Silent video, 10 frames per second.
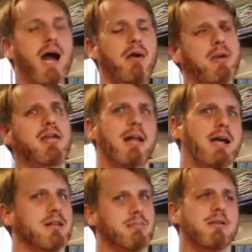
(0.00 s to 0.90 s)
I really
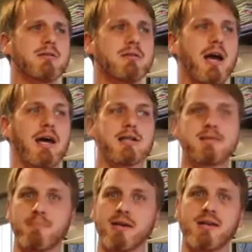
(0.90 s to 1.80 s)
like lemon and it's
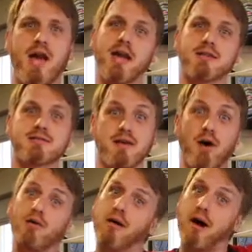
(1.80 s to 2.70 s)
a bundt cake,
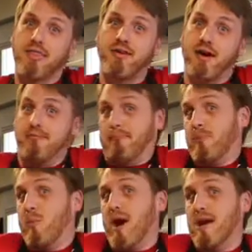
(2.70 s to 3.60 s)
so I thought,
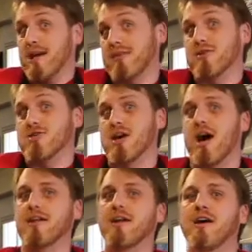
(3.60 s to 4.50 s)
why not give it a
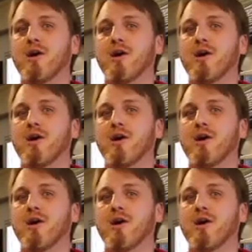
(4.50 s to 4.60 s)
shot?